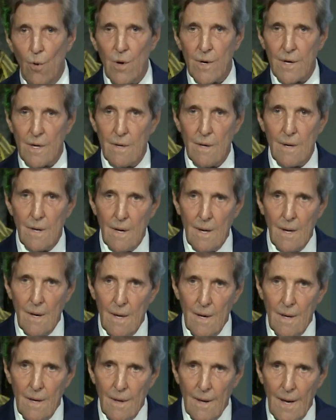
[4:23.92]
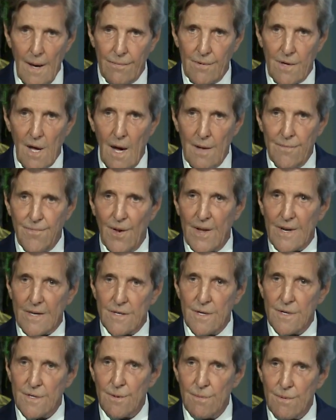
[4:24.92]
water, have
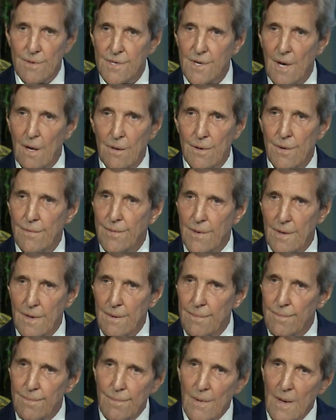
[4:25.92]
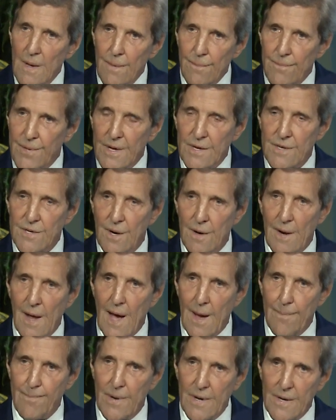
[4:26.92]
conflict as a result of the things that are
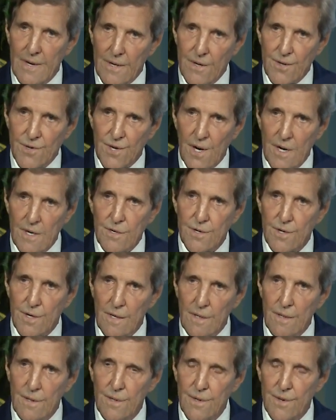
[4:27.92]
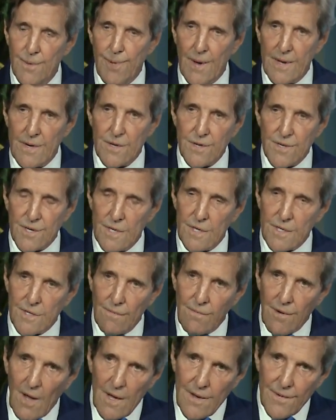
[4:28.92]
happening and changing, the dependencies
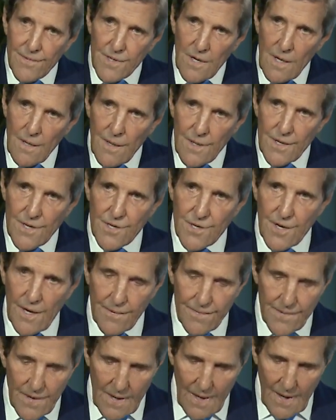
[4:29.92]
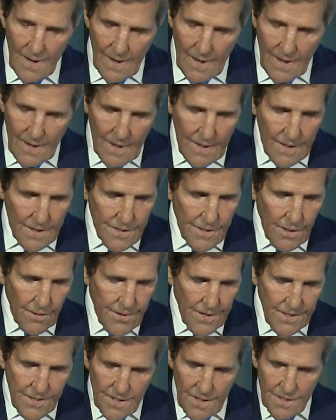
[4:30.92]
of life suddenly shift. So
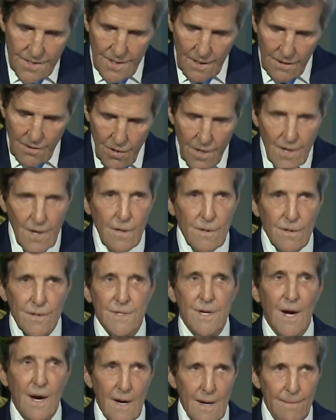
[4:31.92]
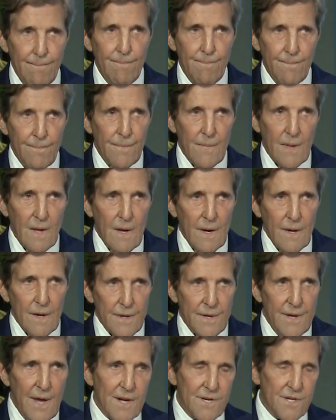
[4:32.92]
this is a critical time.
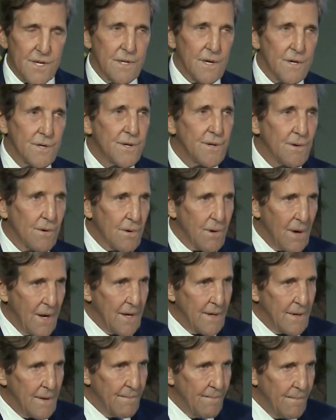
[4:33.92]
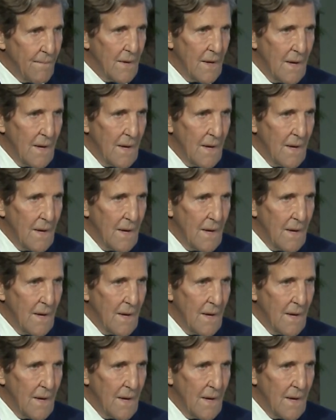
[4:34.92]
Yes, there's Ukraine